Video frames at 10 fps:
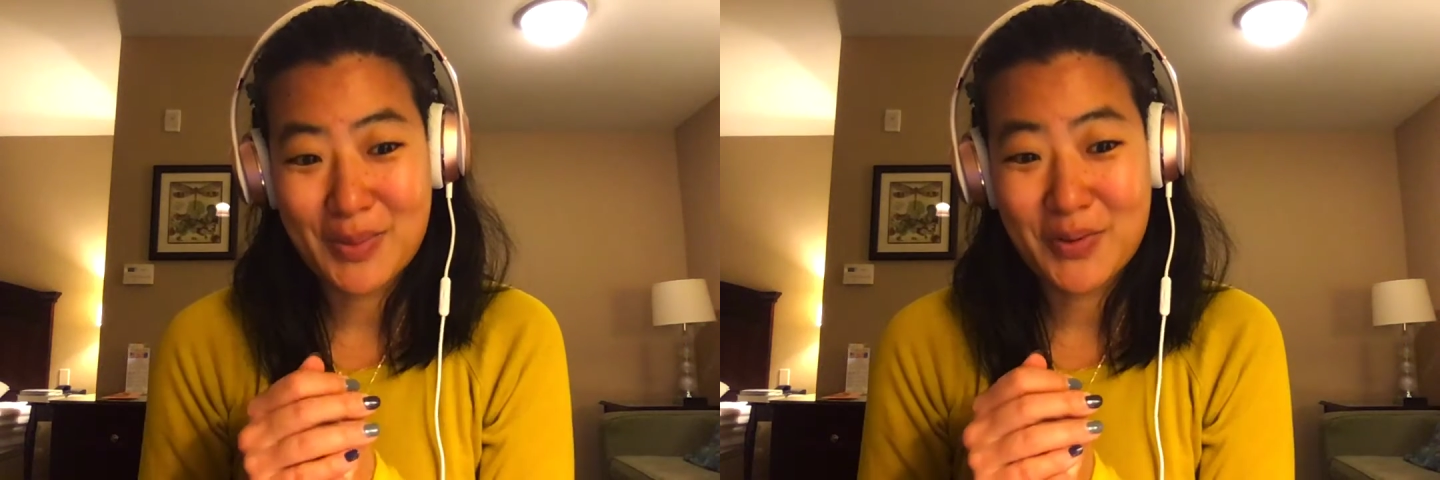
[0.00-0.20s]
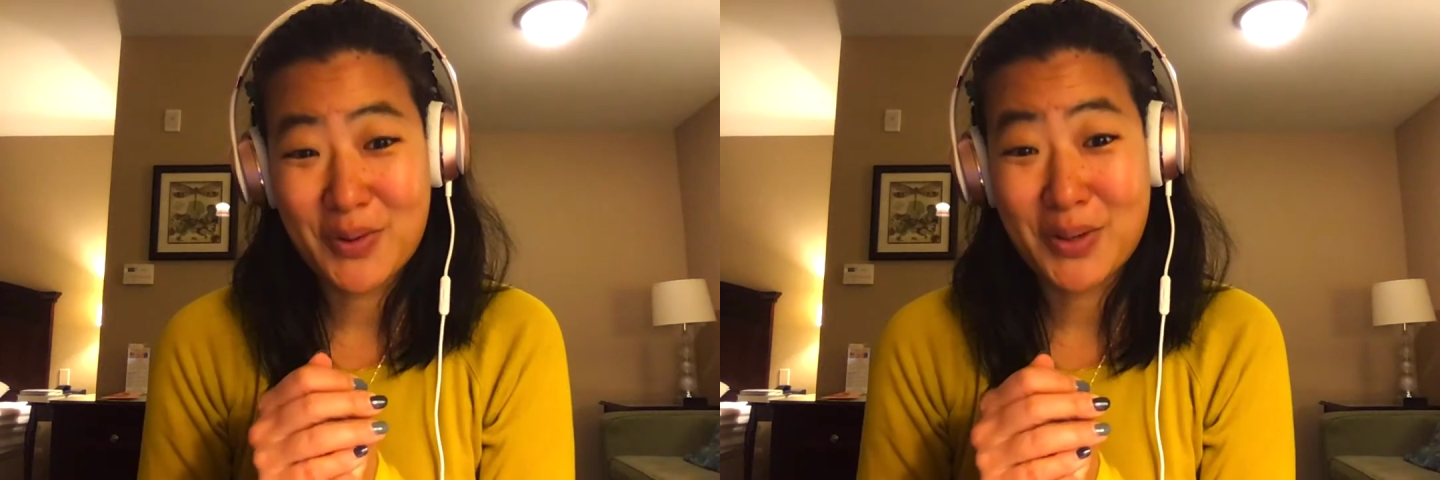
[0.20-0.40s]

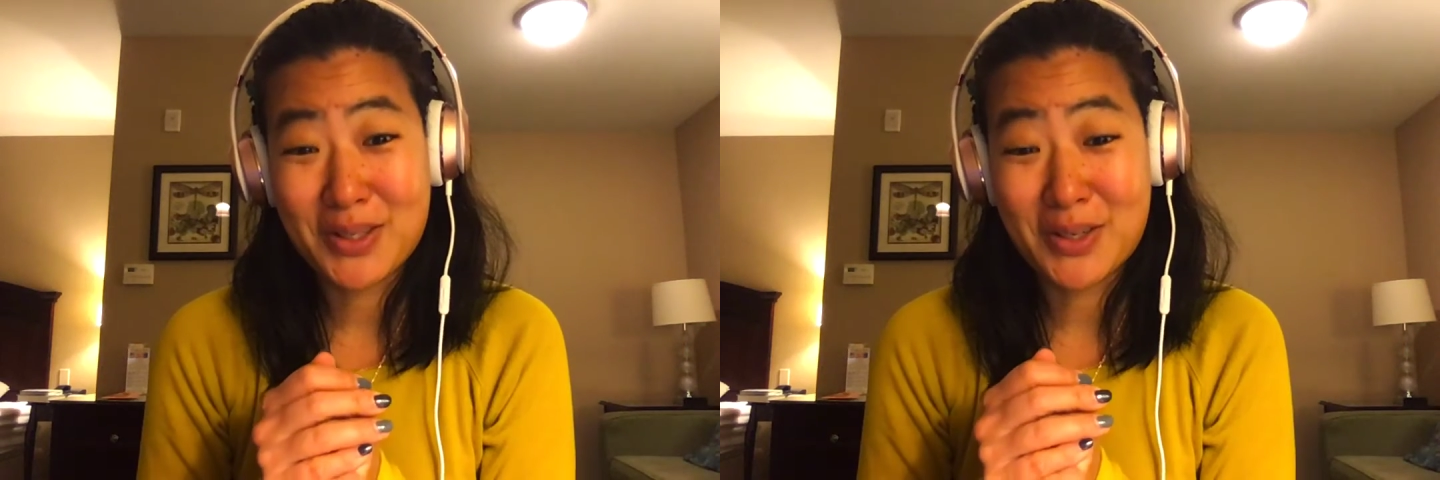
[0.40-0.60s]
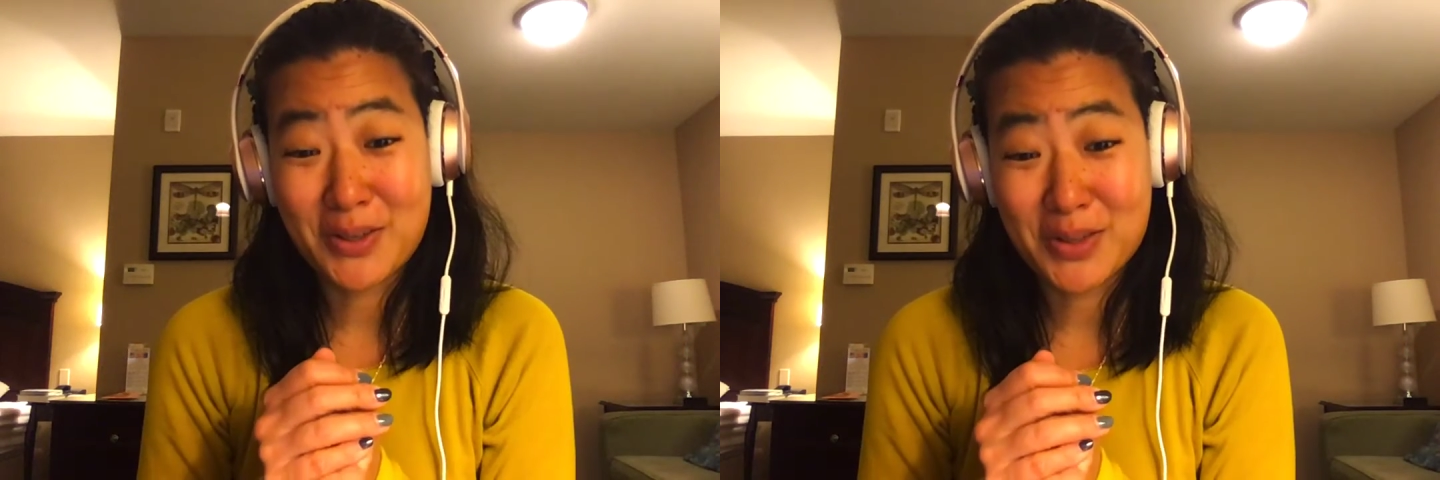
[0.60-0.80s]
to focus
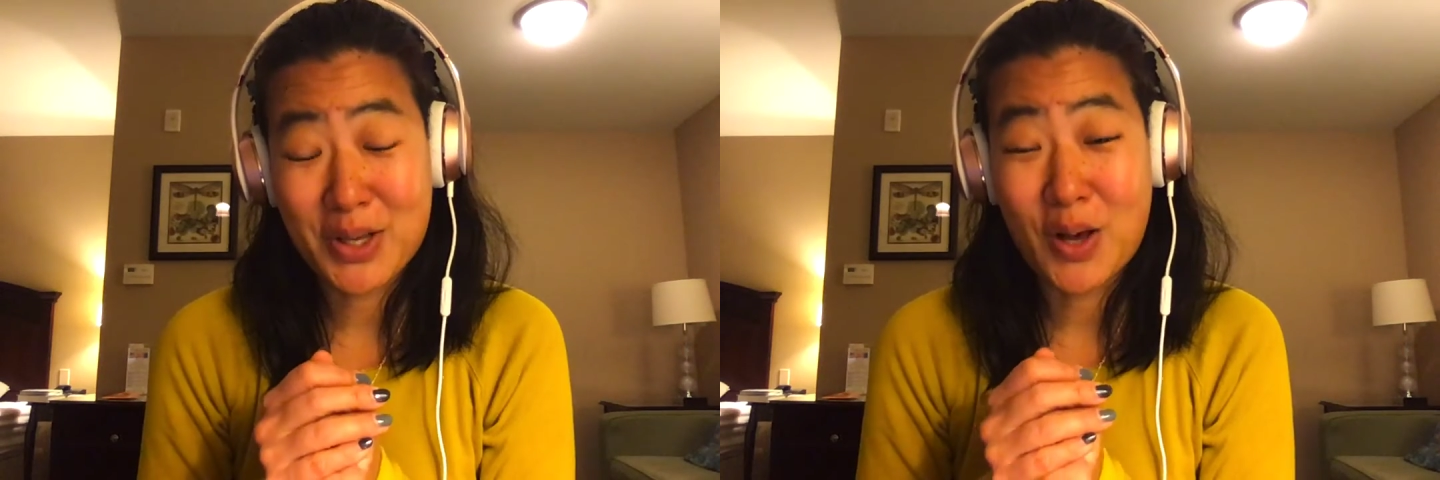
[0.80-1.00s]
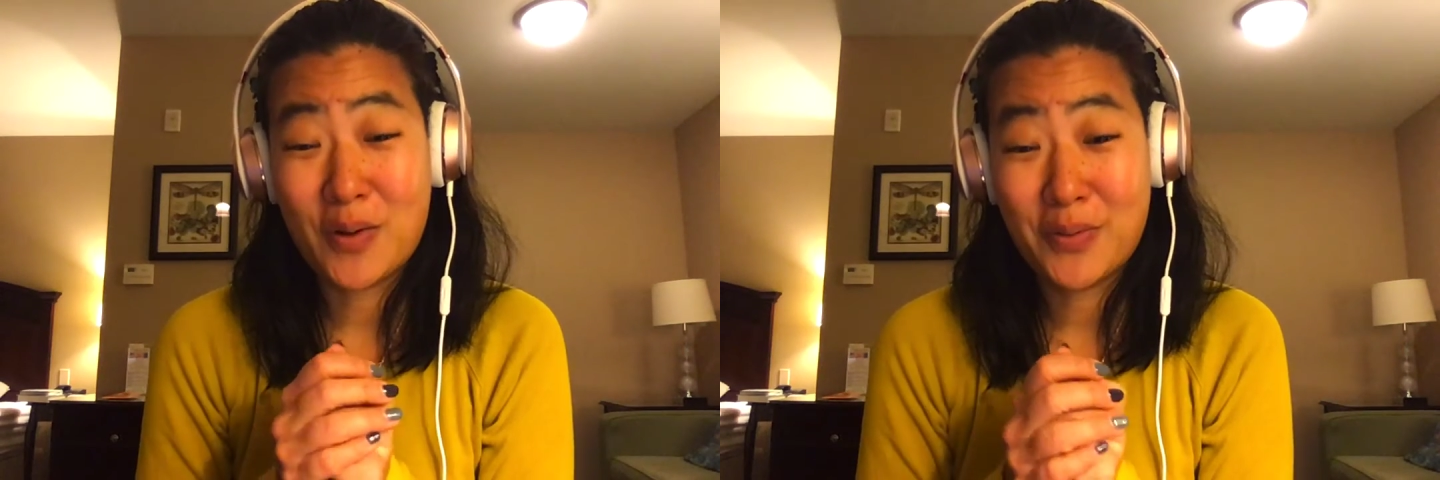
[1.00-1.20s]
on
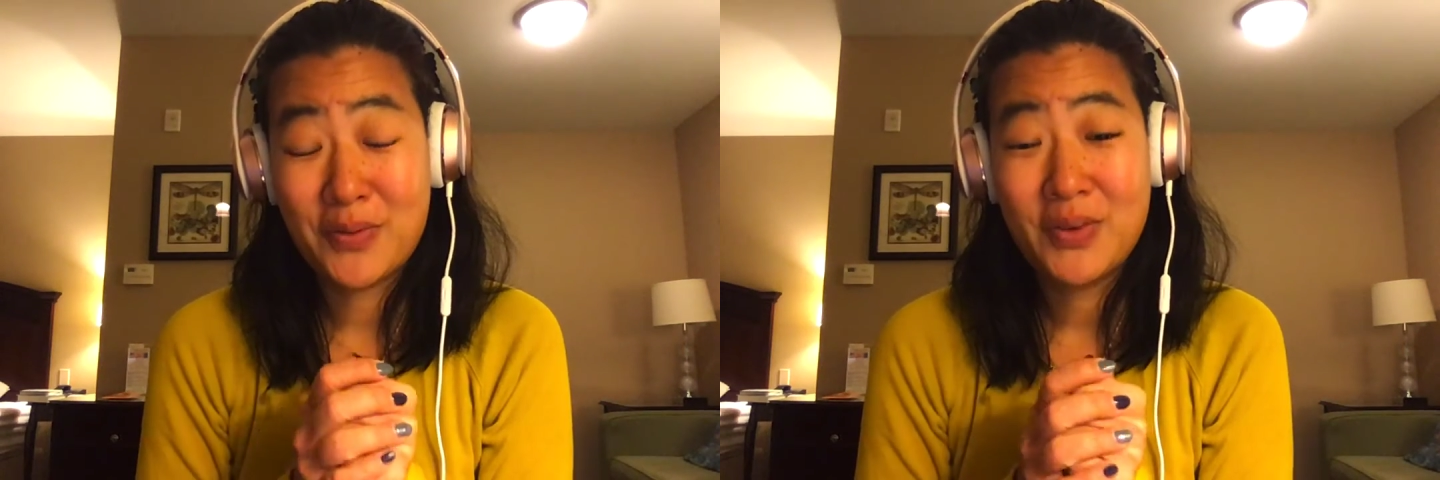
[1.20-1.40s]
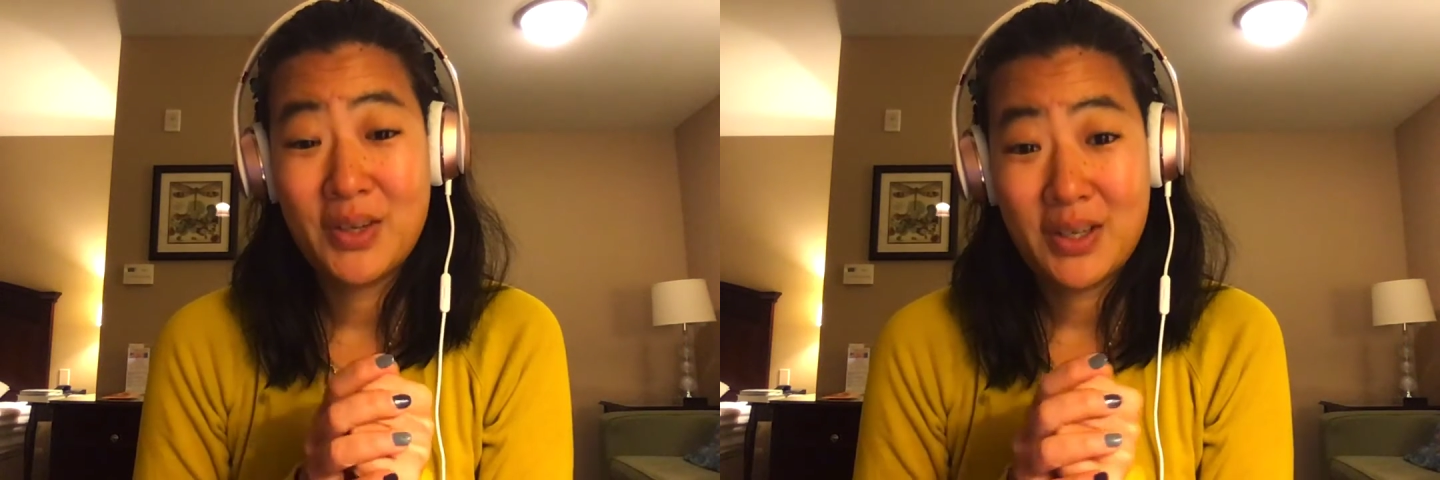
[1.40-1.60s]
yourself
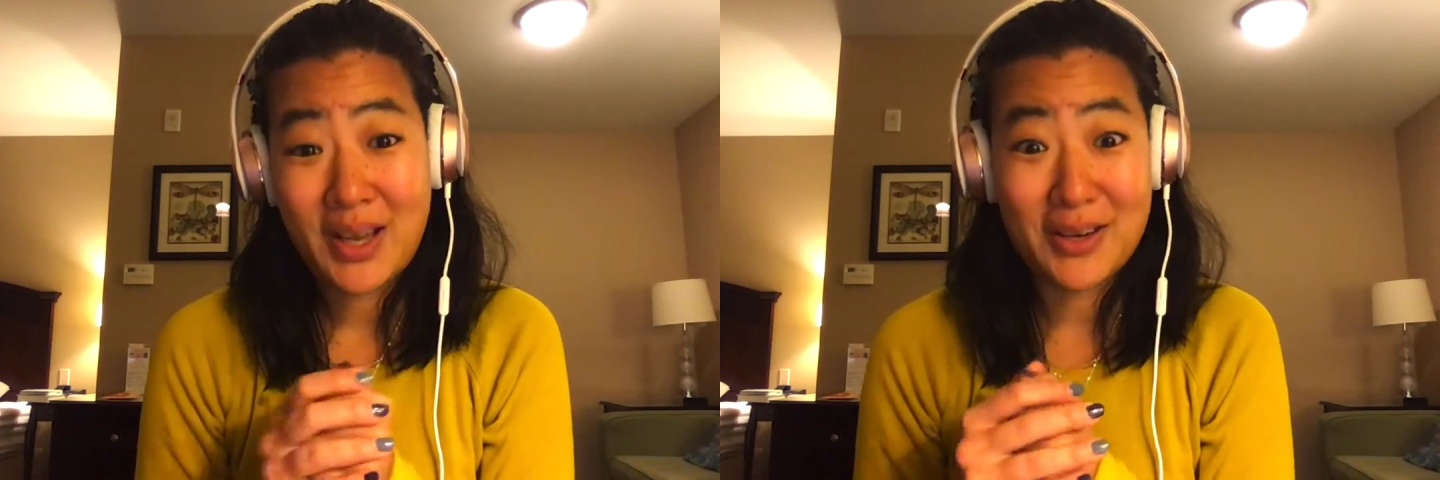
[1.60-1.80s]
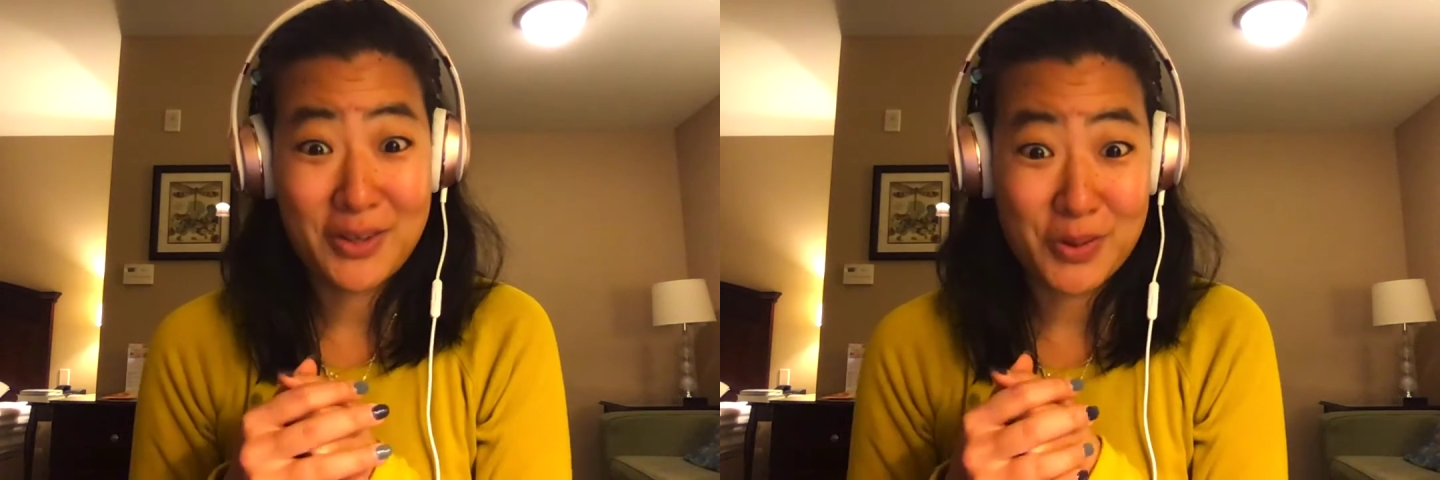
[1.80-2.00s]

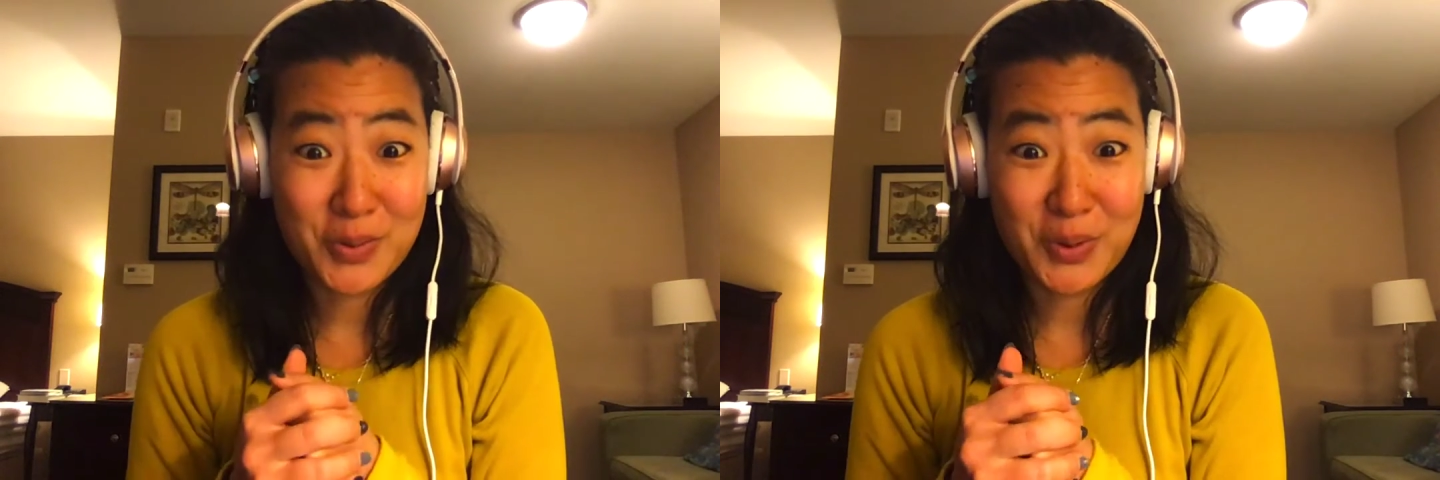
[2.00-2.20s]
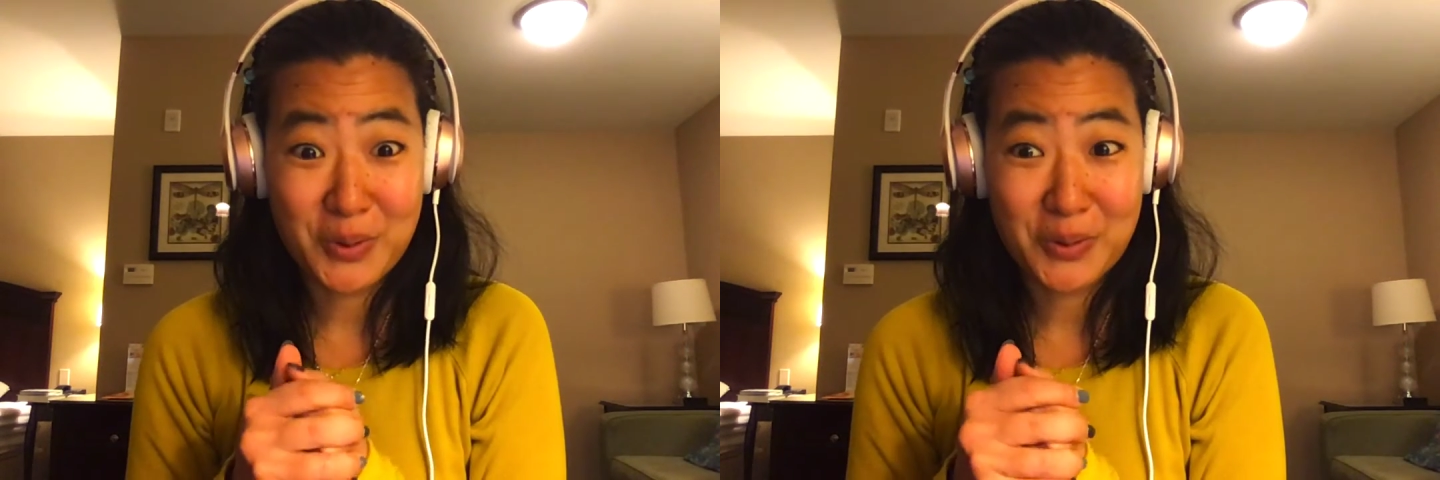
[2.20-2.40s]
and your
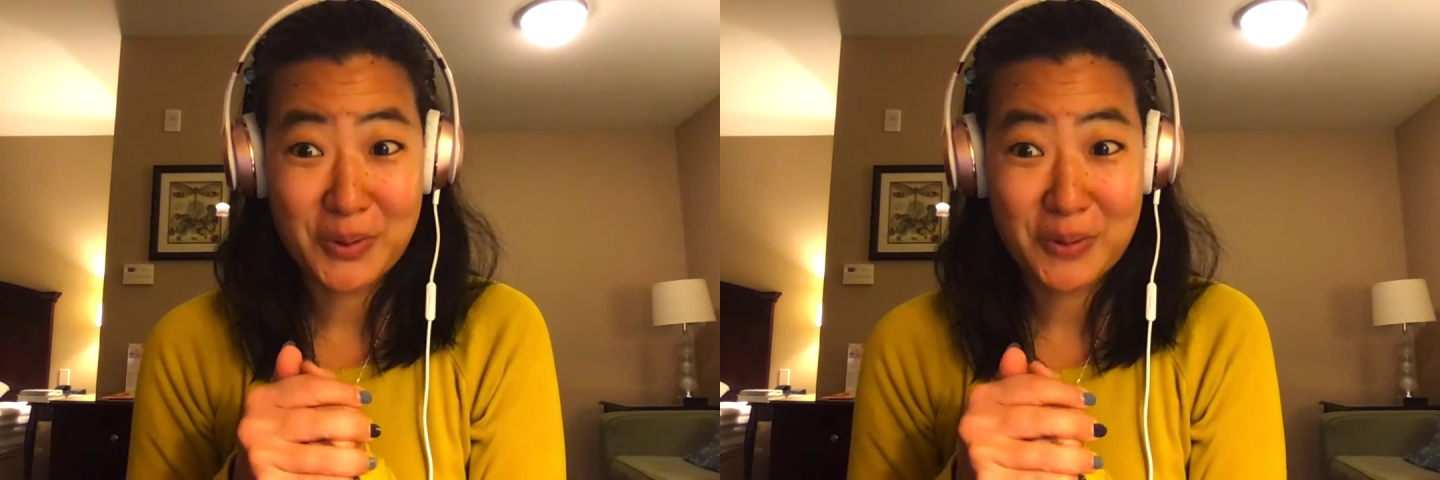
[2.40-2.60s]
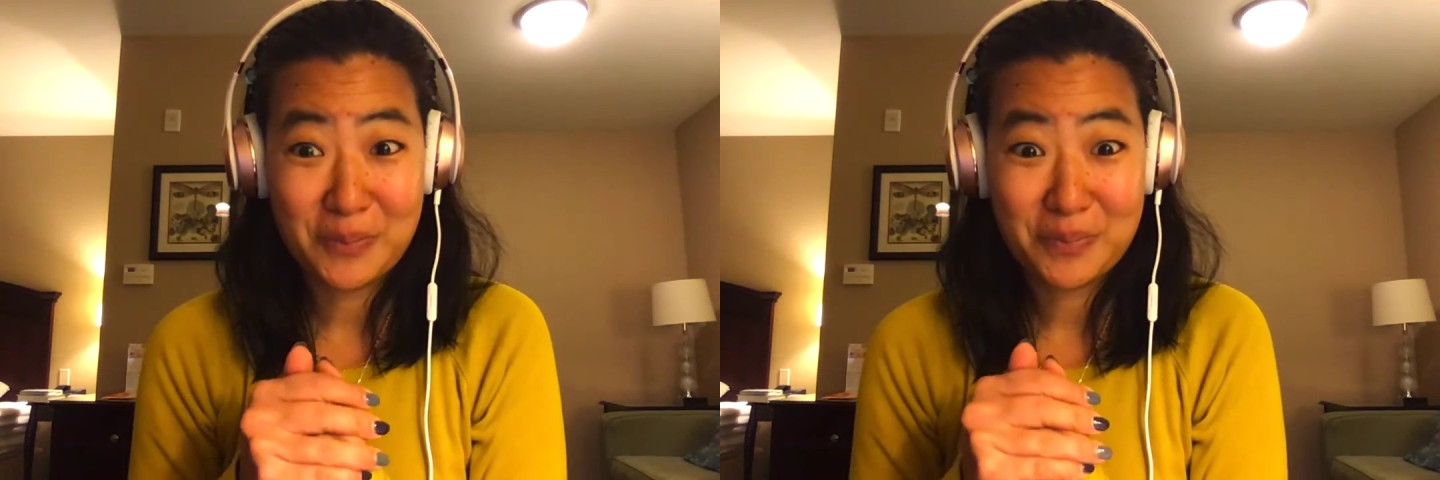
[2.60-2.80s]
growth.